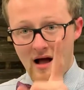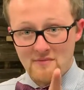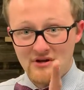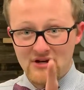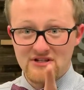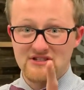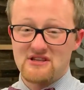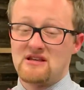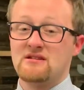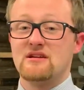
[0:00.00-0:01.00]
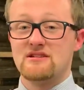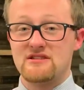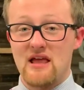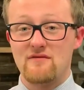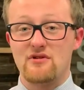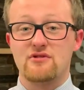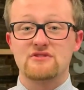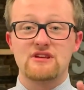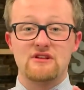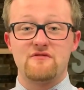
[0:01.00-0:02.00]
I'm going to send a Savior
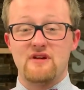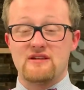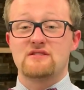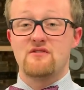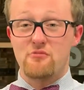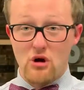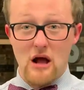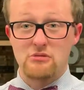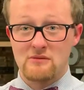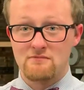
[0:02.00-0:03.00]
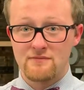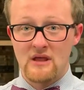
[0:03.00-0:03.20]
who's going to fix the problem.